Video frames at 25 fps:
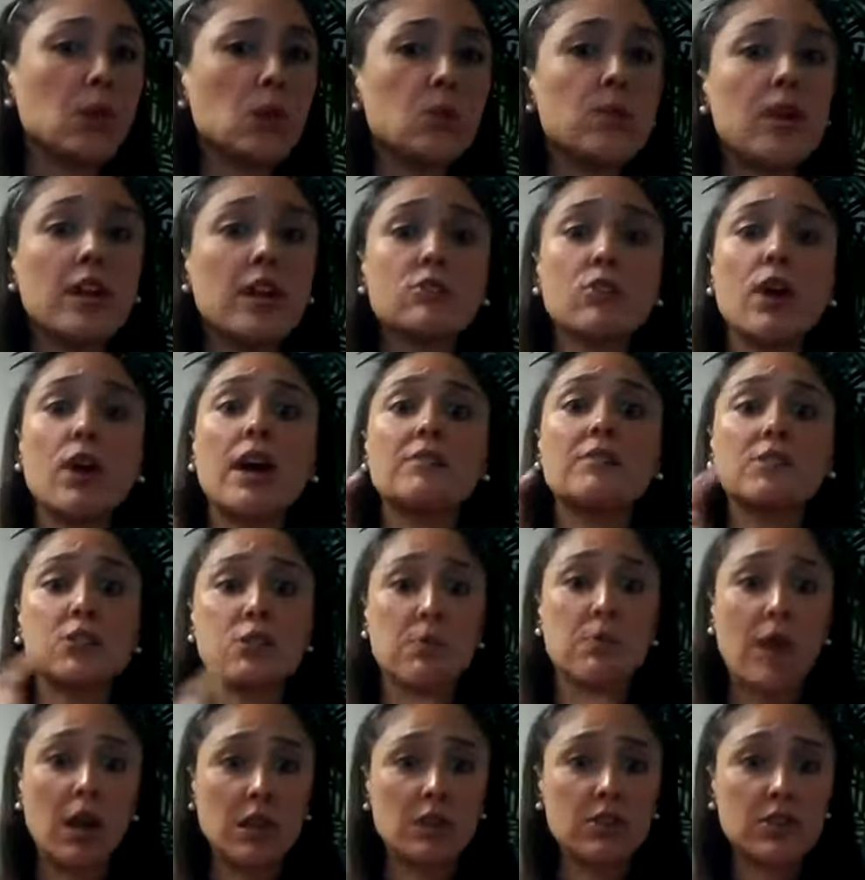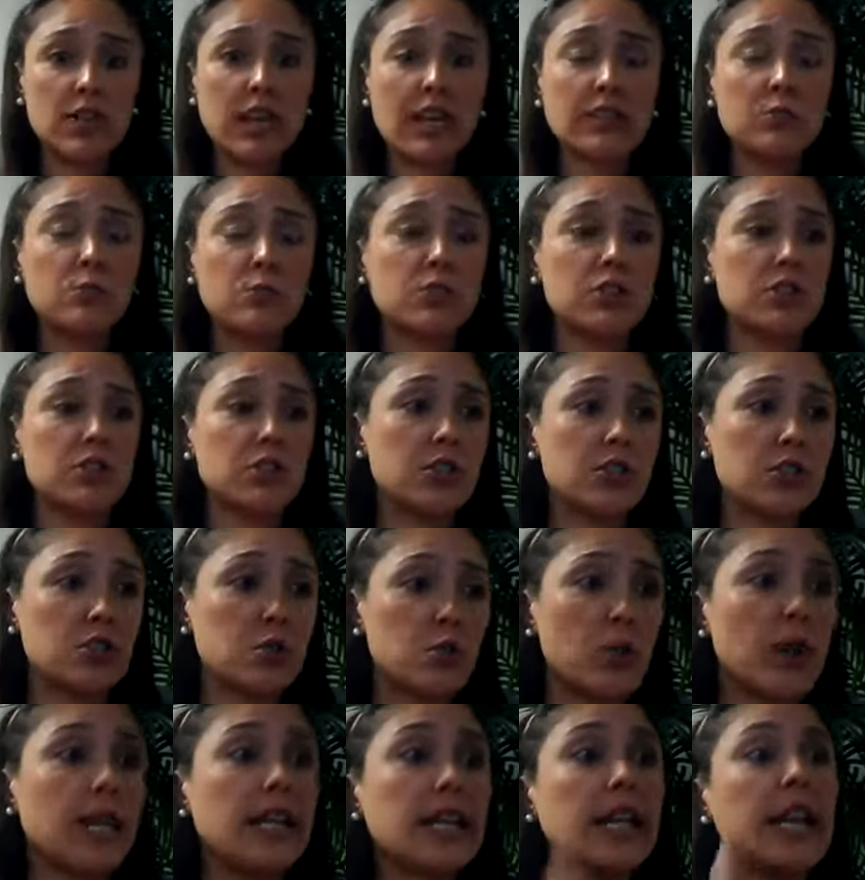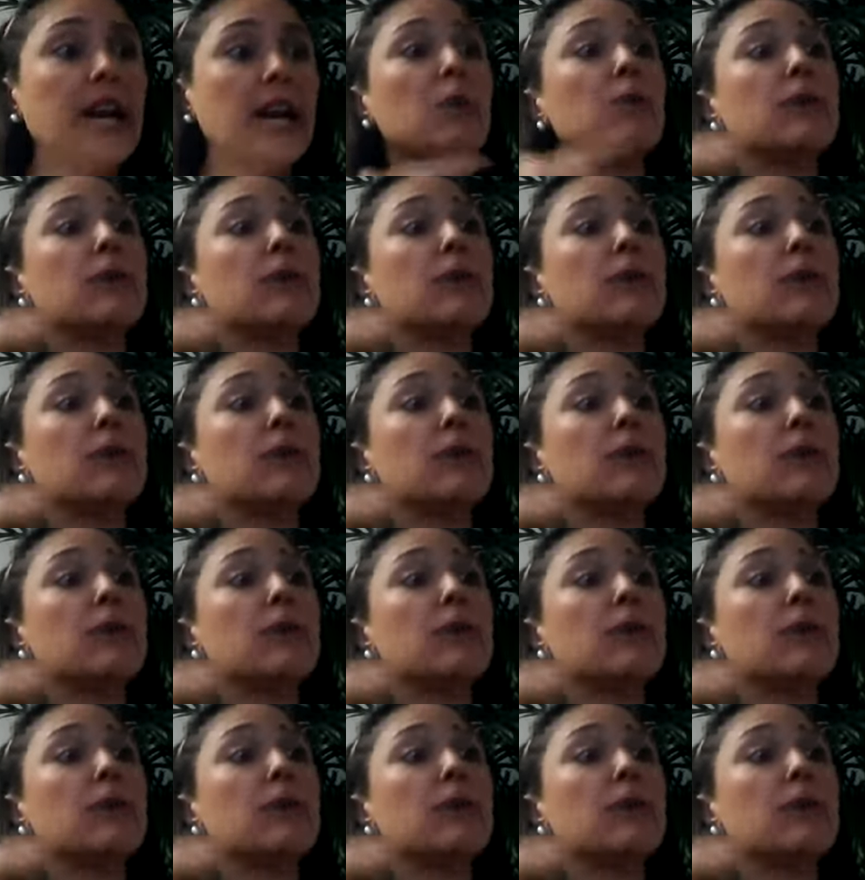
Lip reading: We also have a smaller size, which is the 20,